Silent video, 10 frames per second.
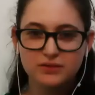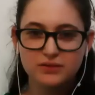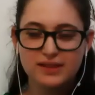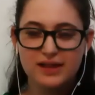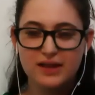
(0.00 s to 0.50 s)

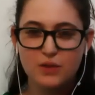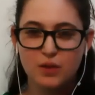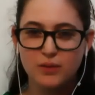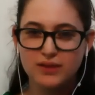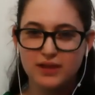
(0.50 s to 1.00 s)
Is that a
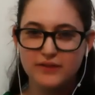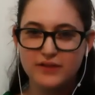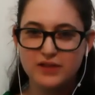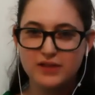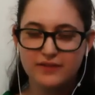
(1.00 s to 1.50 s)
normal
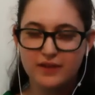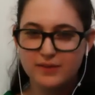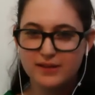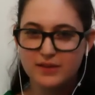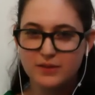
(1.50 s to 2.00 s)
television film
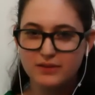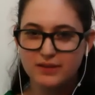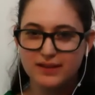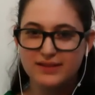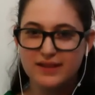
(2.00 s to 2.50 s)
schedule,
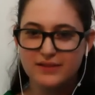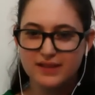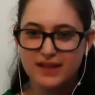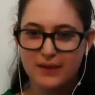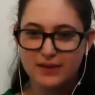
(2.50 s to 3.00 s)
like
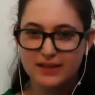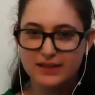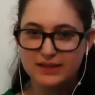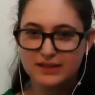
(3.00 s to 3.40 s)
17-hour days?